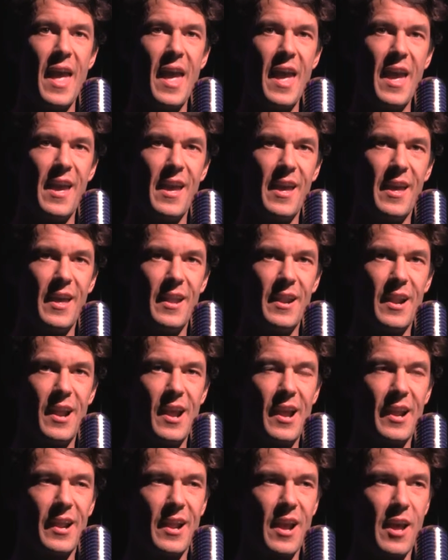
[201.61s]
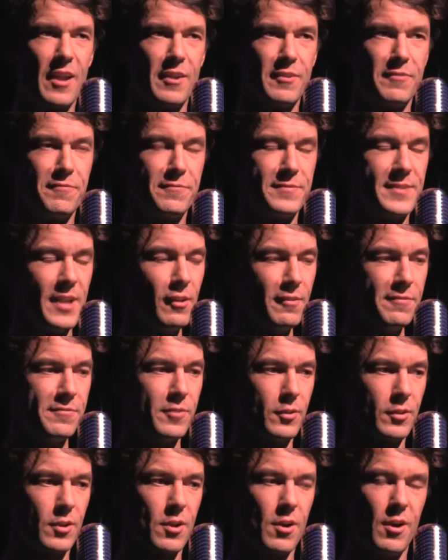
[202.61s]
and I got a
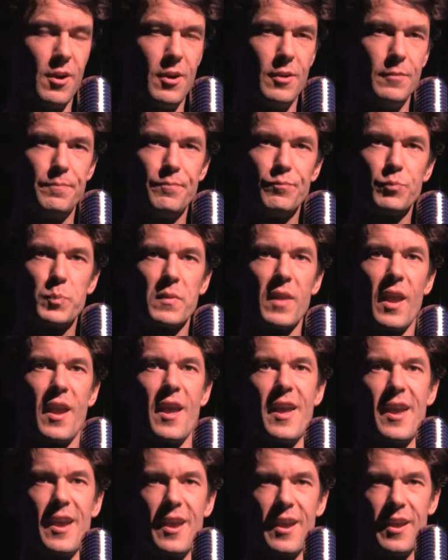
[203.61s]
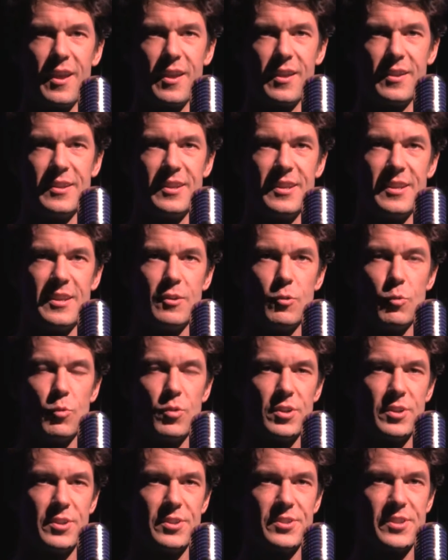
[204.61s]
telephone call, and it
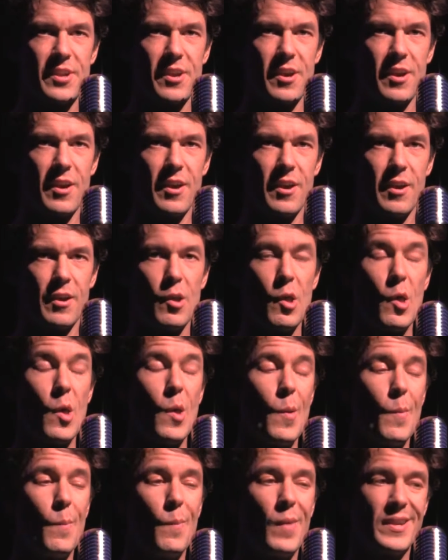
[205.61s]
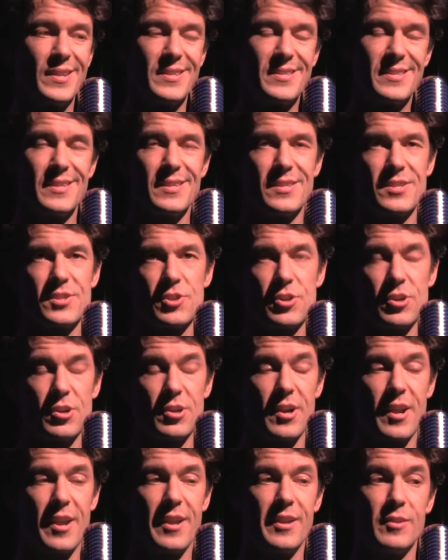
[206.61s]
was my
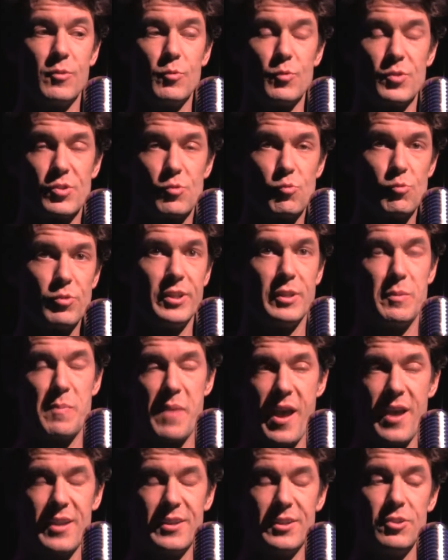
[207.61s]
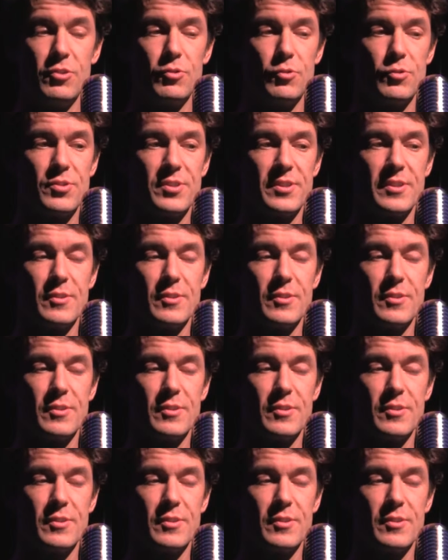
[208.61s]
sister, and it was really bad news.